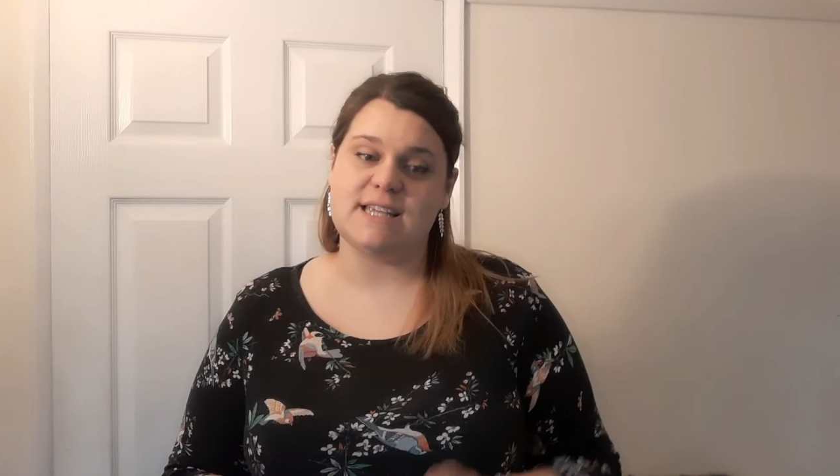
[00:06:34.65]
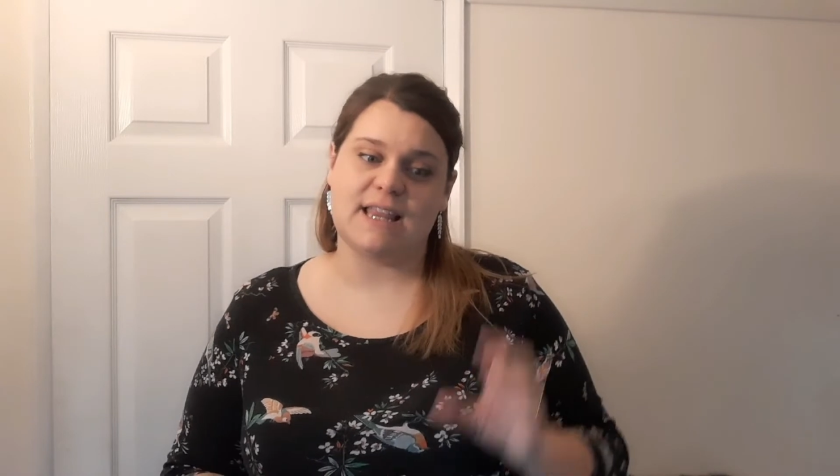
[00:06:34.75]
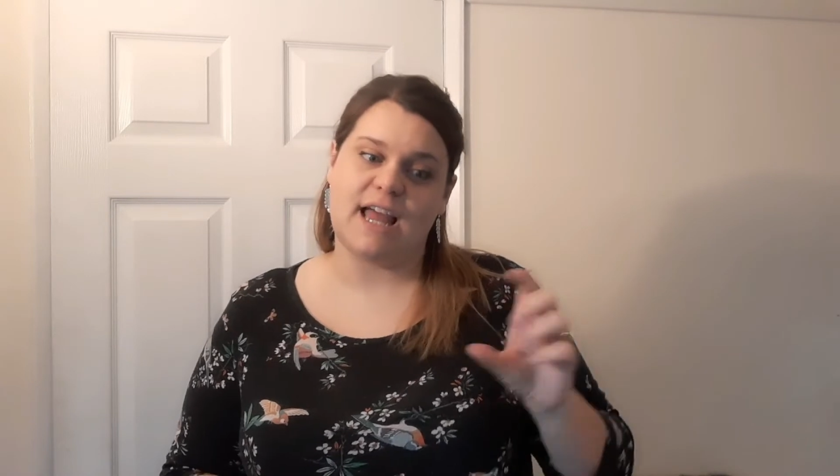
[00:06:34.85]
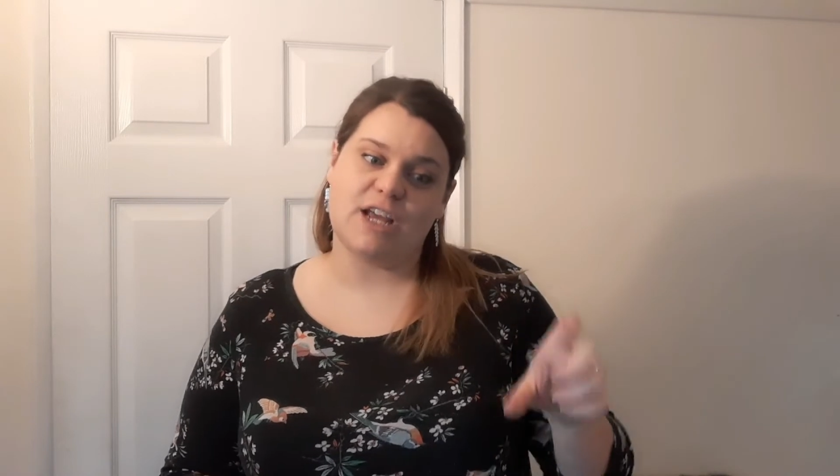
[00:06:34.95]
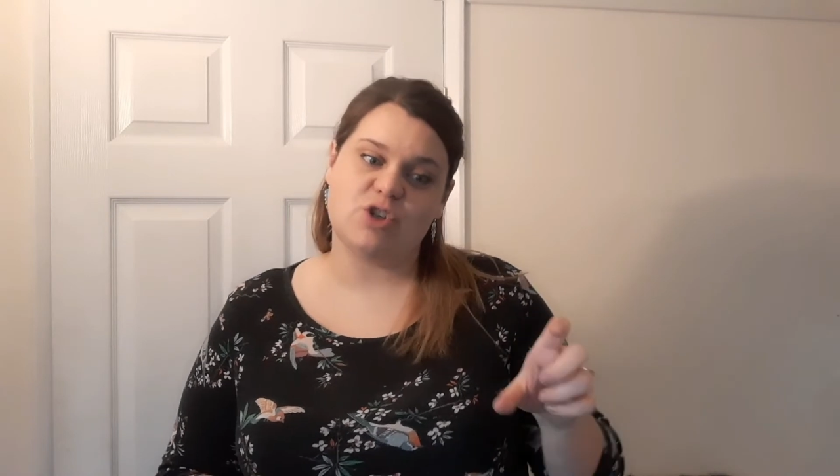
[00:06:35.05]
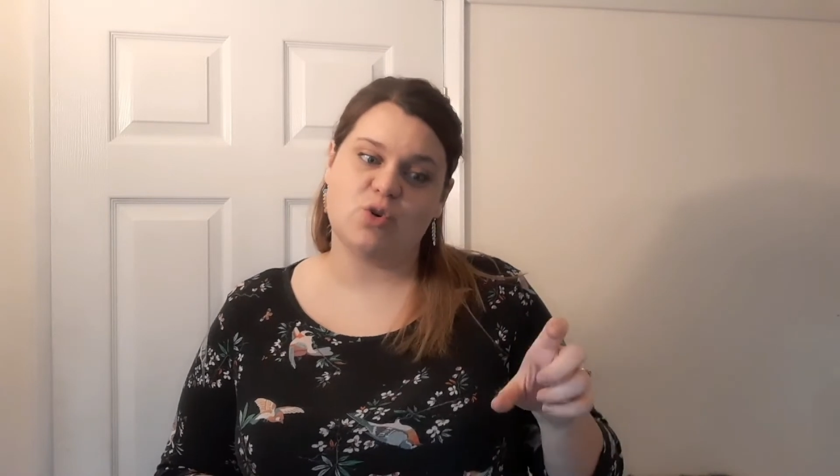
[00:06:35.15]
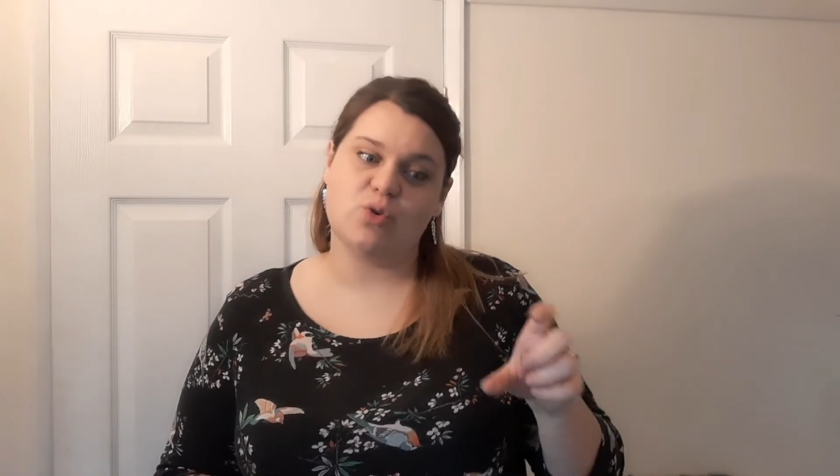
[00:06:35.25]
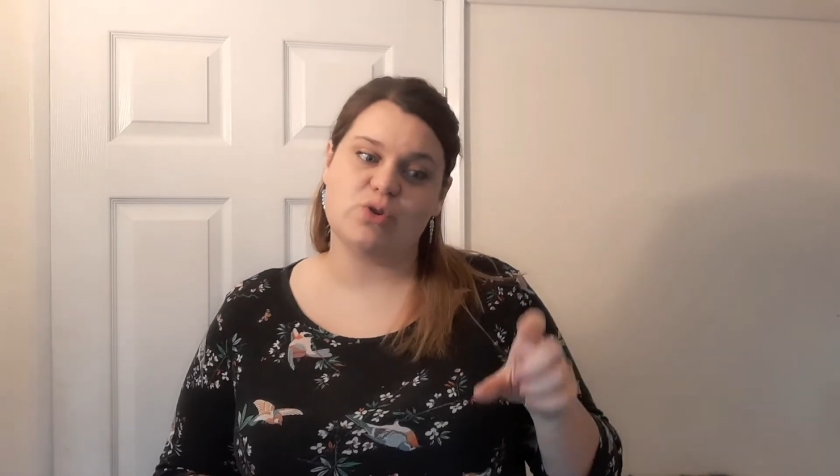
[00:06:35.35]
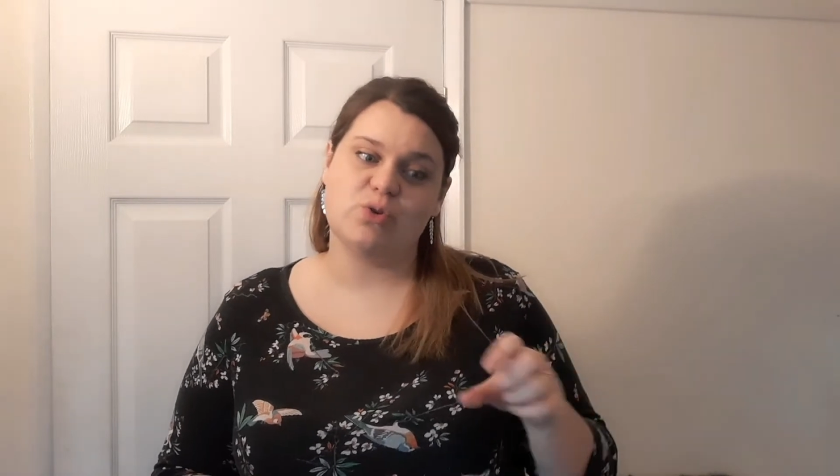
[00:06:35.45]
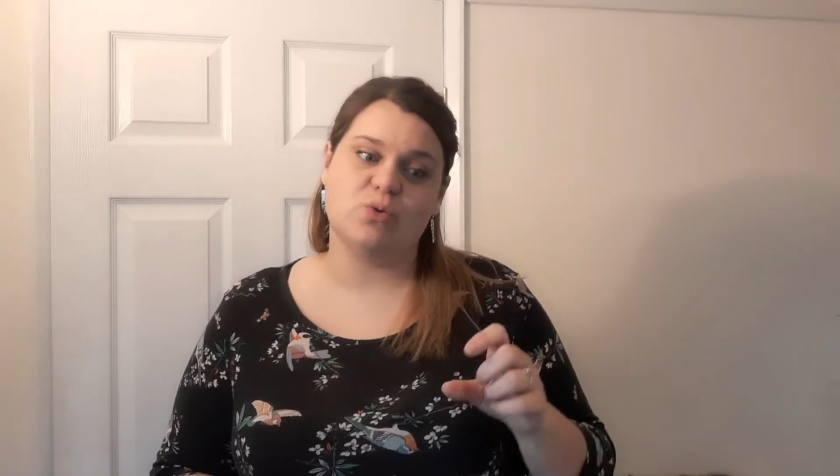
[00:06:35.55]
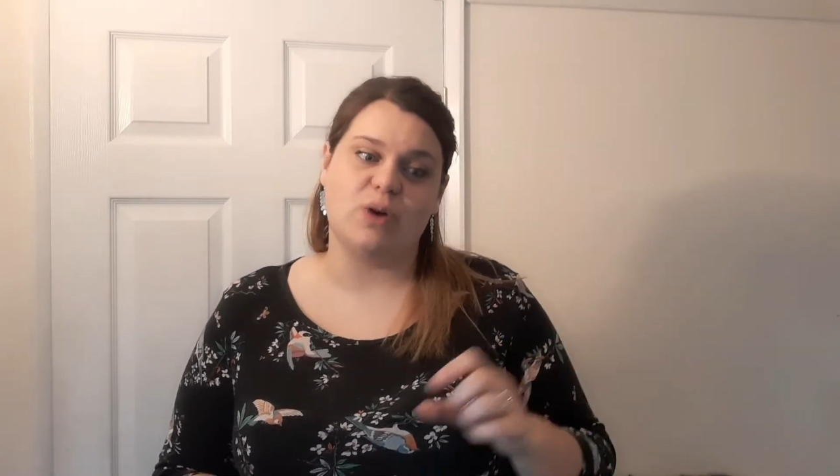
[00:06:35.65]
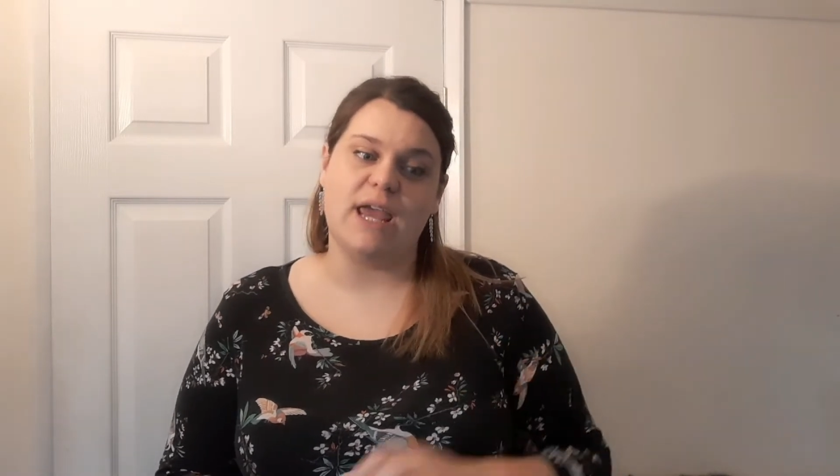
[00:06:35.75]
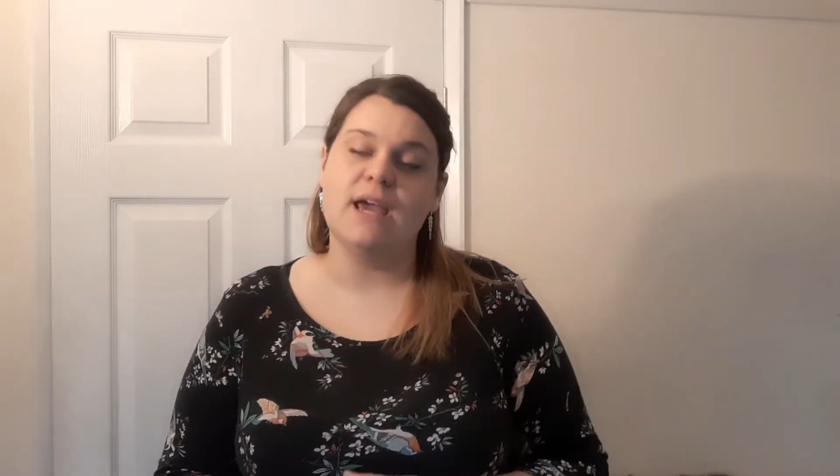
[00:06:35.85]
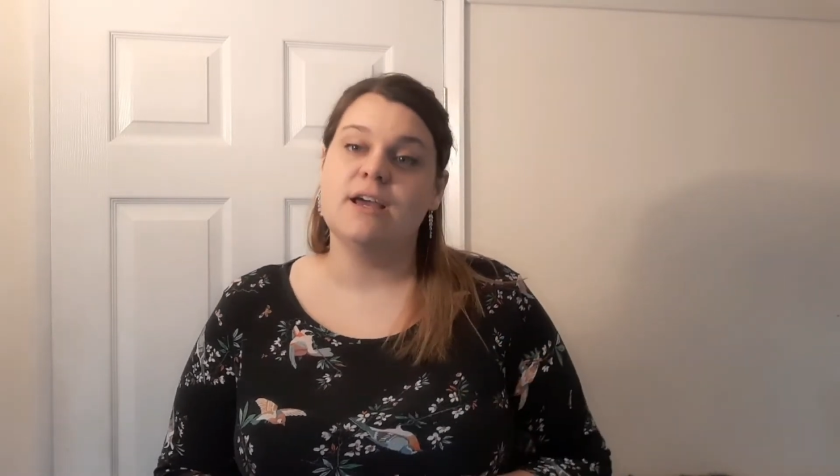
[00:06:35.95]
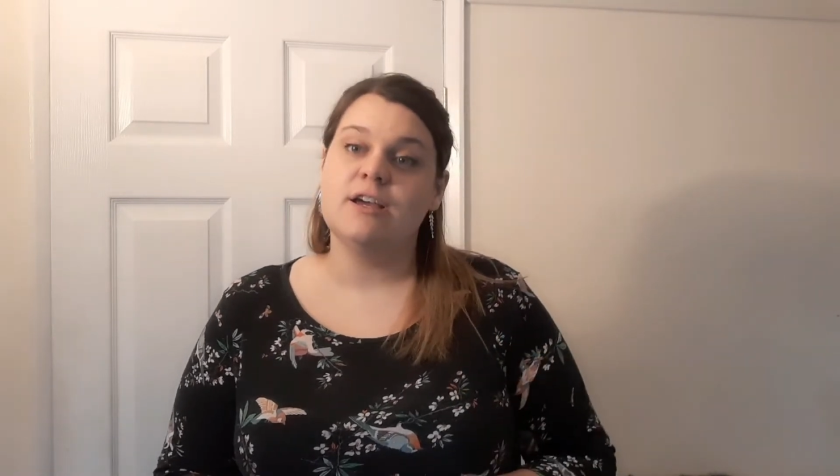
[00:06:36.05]
And that short
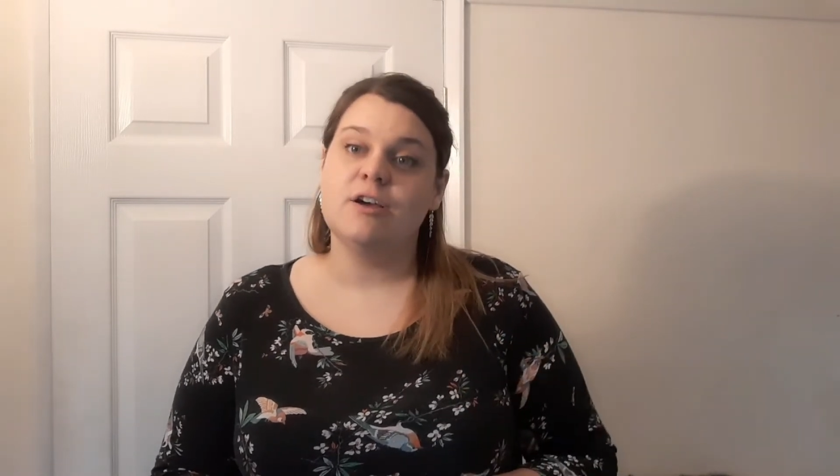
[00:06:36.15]
story